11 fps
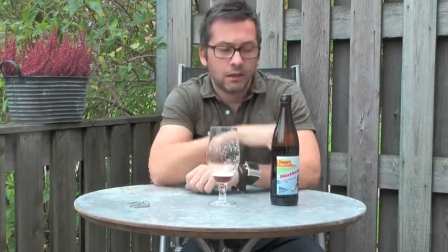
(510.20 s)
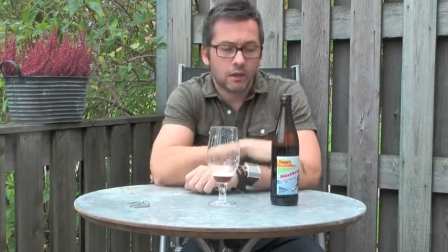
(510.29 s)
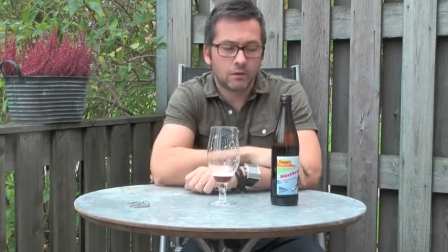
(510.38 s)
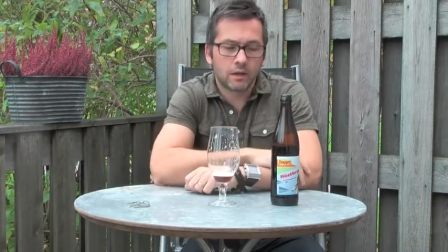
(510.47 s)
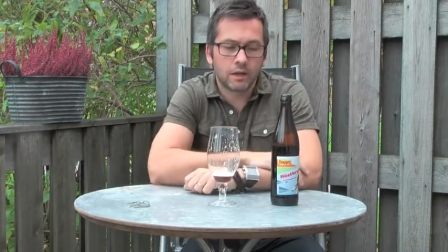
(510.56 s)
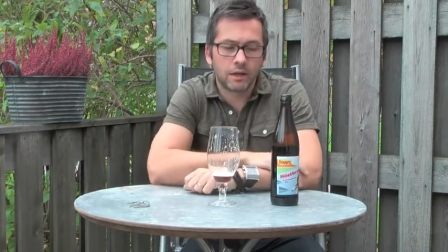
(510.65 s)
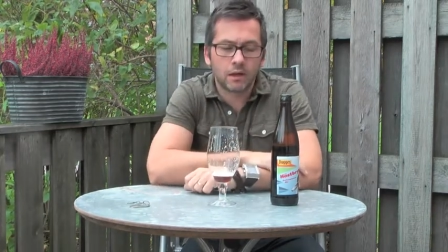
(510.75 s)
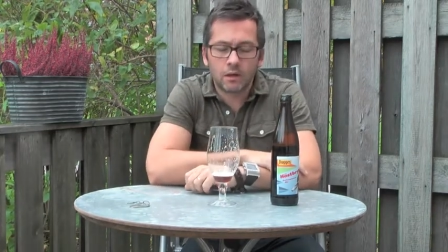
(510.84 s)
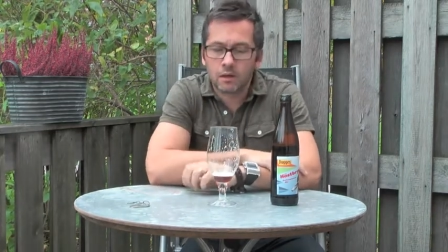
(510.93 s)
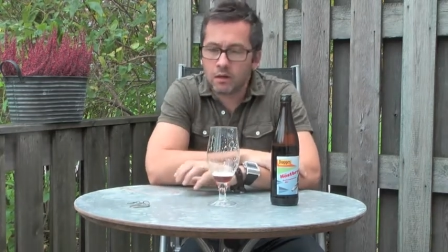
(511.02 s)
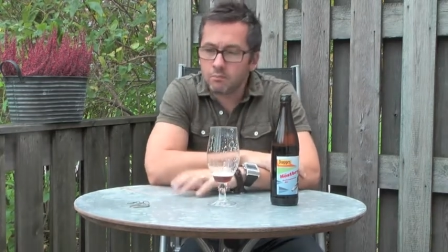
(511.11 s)
Okay,
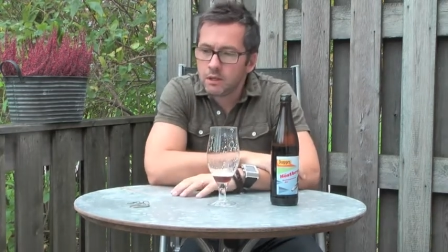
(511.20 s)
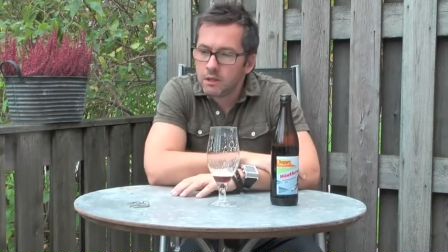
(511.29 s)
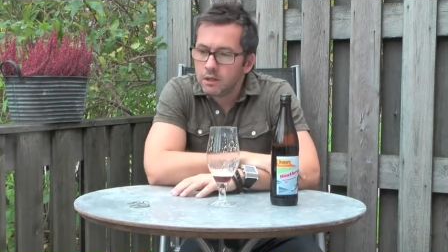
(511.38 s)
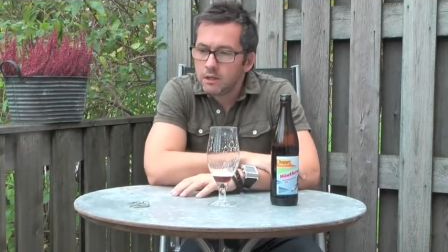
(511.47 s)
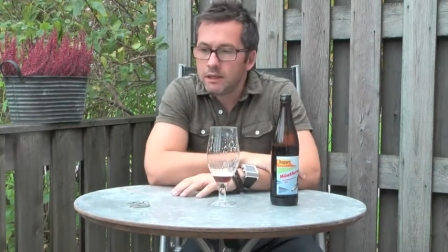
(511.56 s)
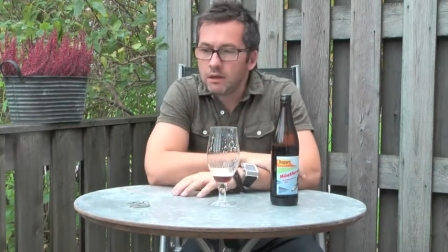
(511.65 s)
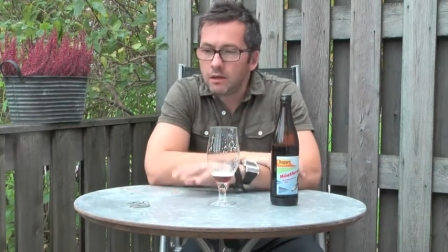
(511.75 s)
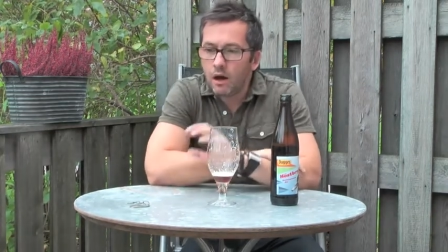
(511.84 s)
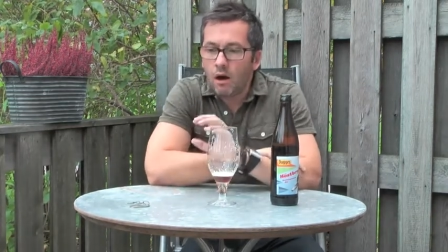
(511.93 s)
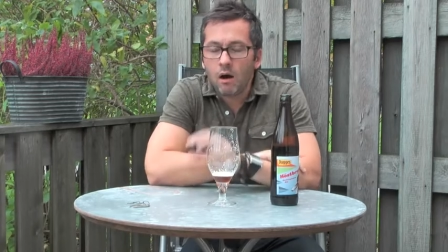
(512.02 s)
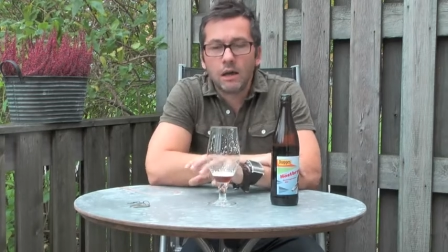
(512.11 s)
um, now
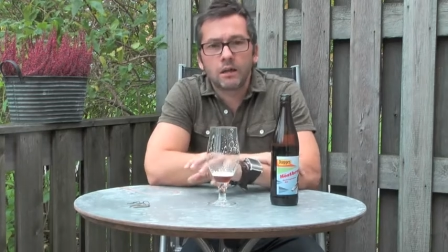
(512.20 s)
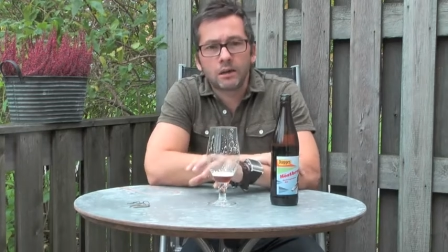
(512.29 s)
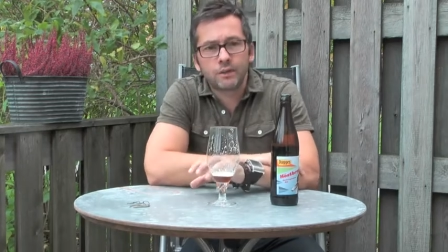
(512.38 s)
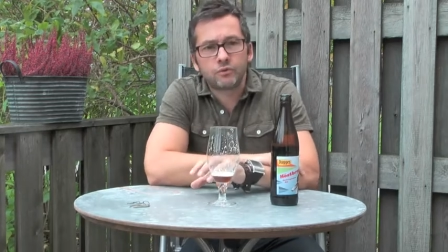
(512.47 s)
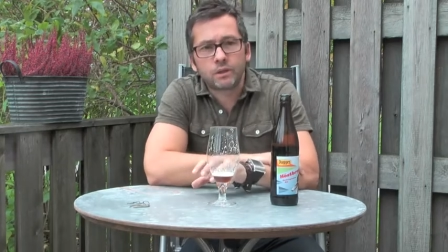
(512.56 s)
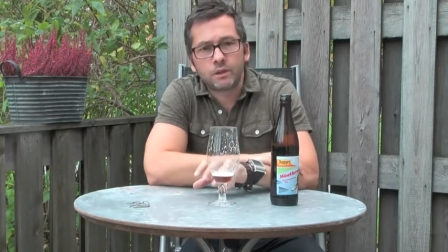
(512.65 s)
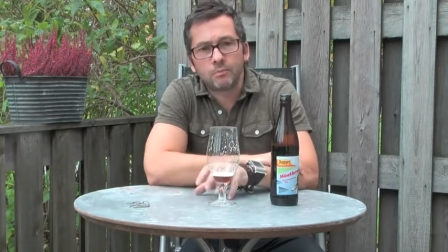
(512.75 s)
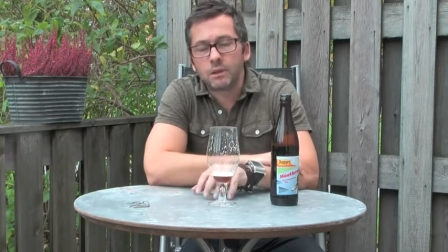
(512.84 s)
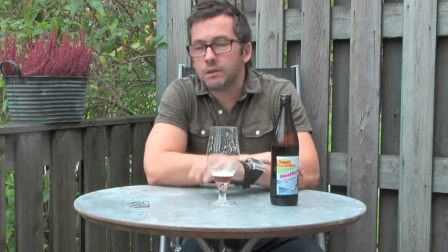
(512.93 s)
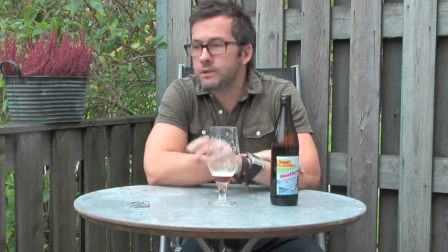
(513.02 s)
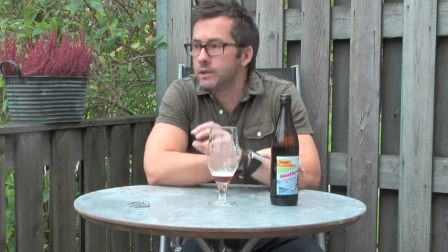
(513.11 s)
I like the
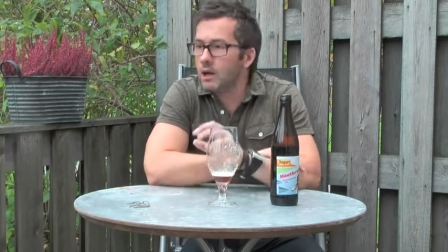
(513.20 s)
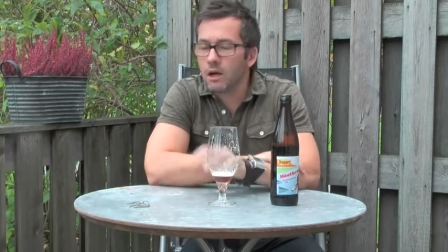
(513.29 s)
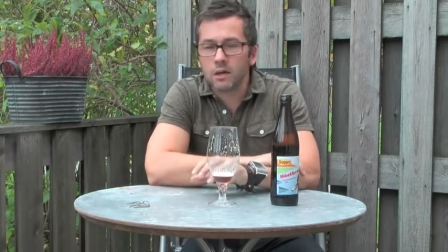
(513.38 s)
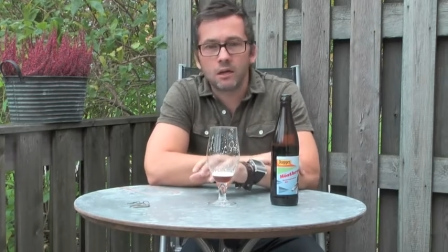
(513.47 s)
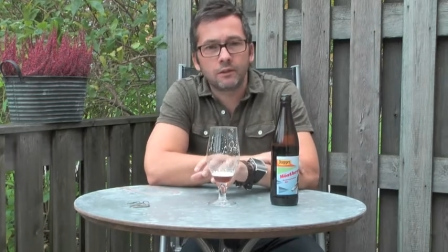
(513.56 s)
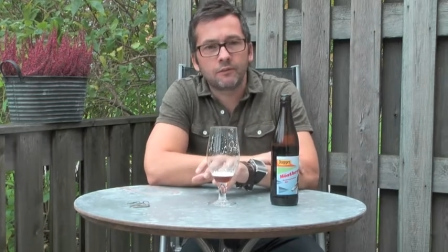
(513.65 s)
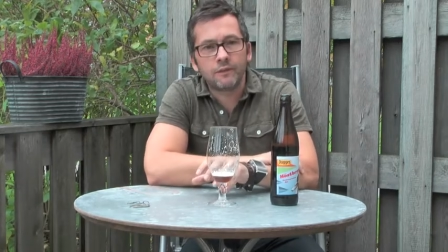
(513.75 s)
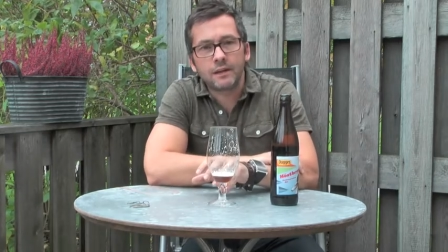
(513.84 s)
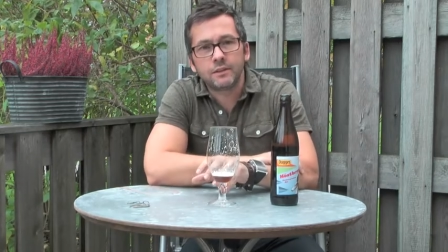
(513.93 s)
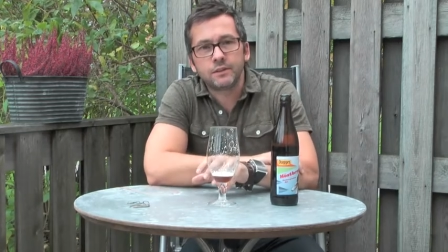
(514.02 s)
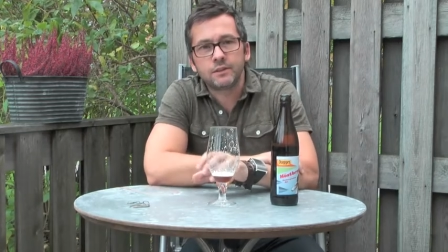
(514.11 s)
drinkability. I like the
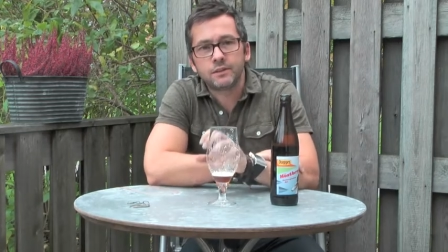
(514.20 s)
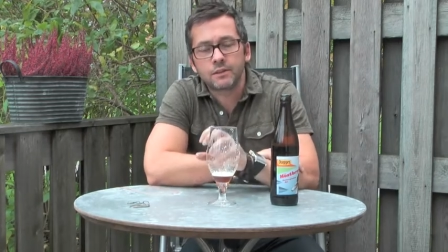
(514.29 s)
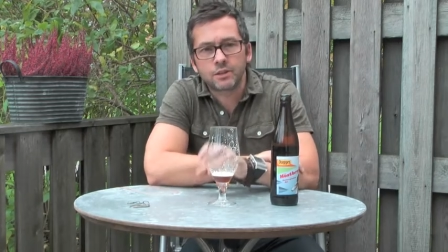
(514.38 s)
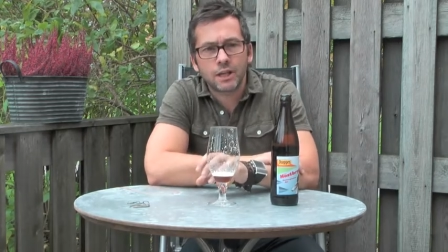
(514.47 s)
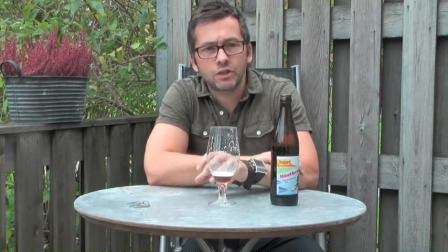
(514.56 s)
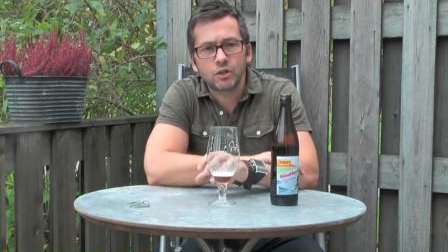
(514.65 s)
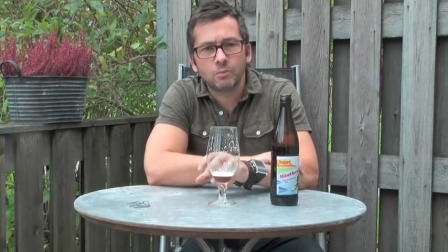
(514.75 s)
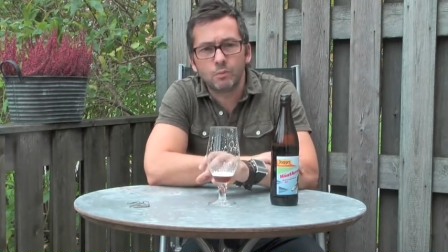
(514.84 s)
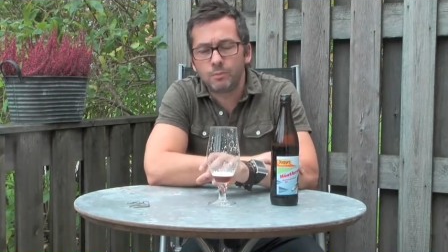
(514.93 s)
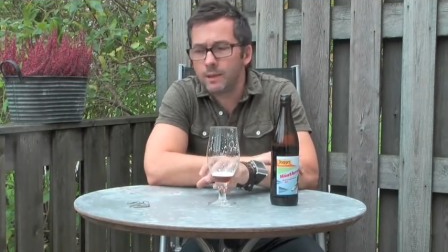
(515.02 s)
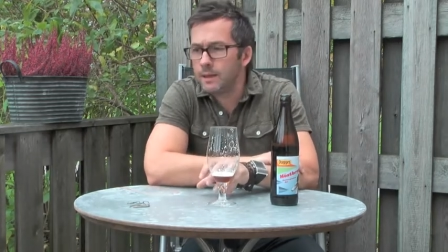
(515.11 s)
fact that this is a
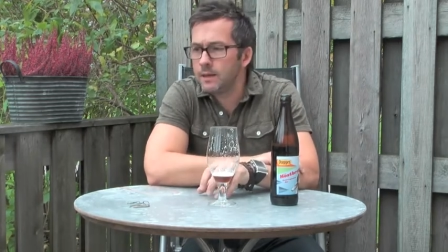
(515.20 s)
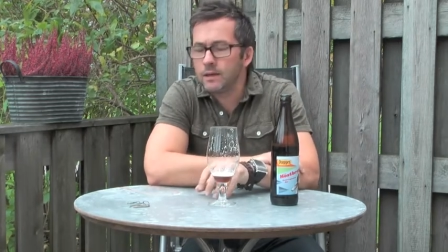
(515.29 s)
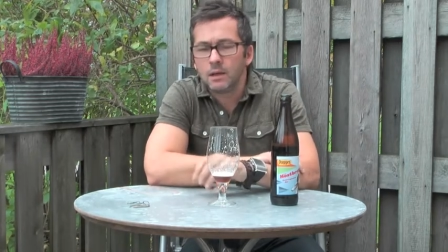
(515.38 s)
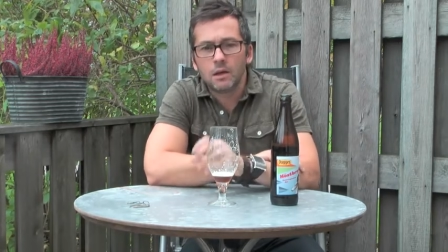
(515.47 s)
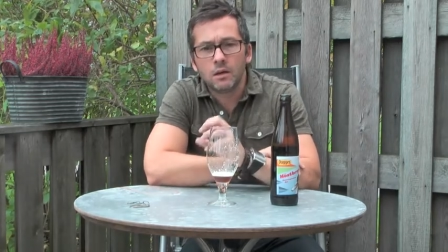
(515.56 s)
sessionable beer.